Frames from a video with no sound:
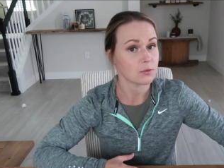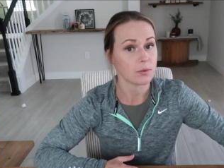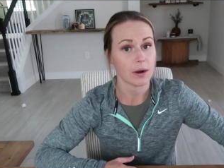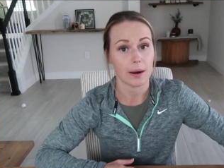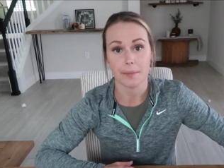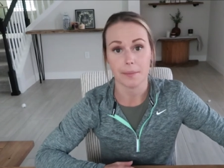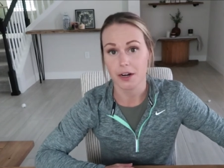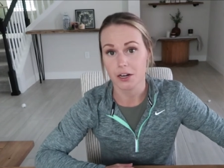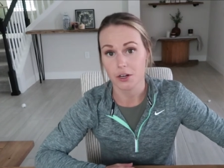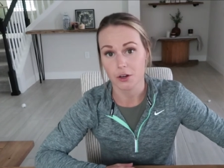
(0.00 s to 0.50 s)
what
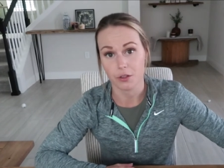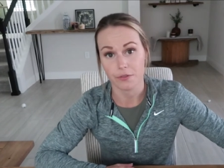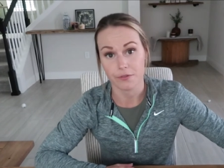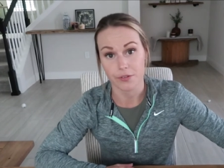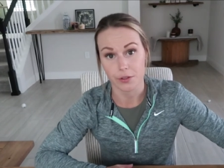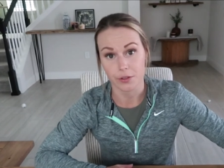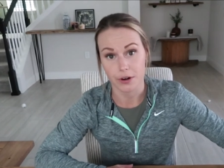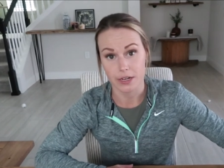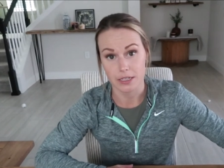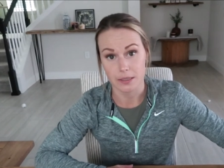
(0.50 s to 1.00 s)
I'm gonna do
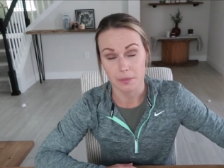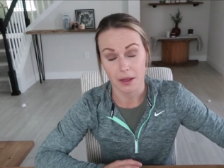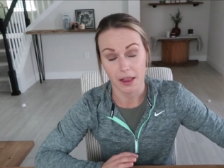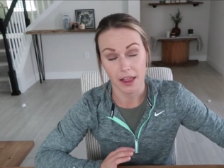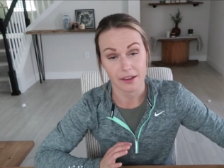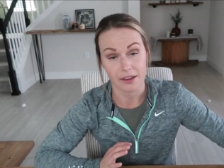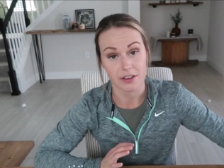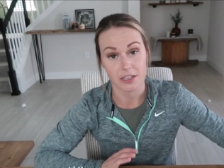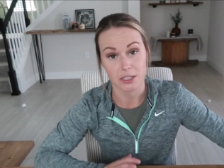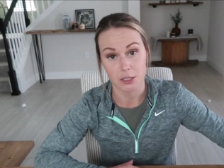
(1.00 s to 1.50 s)
for the rest of my
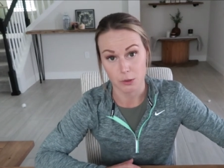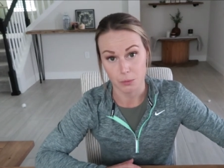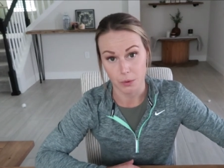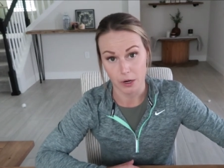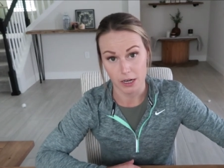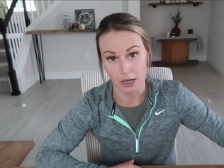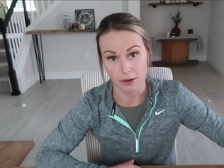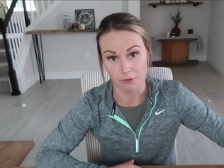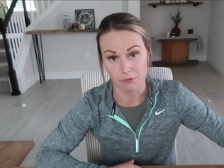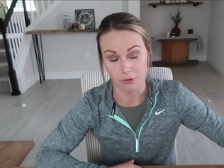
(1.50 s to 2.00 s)
life because it's
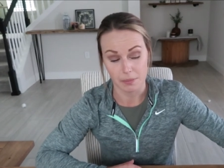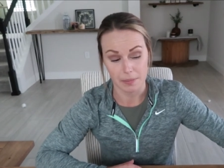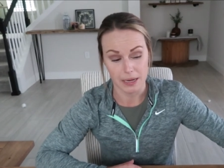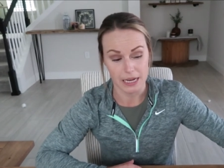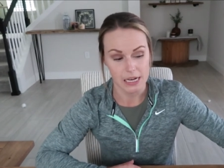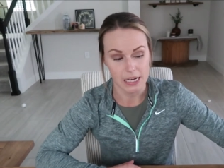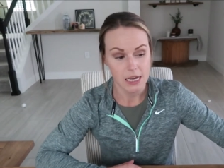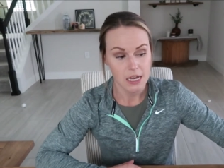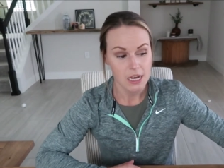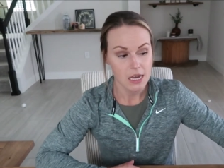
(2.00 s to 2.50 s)
working for
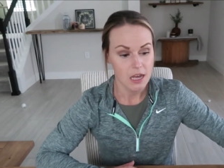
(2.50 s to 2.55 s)
me.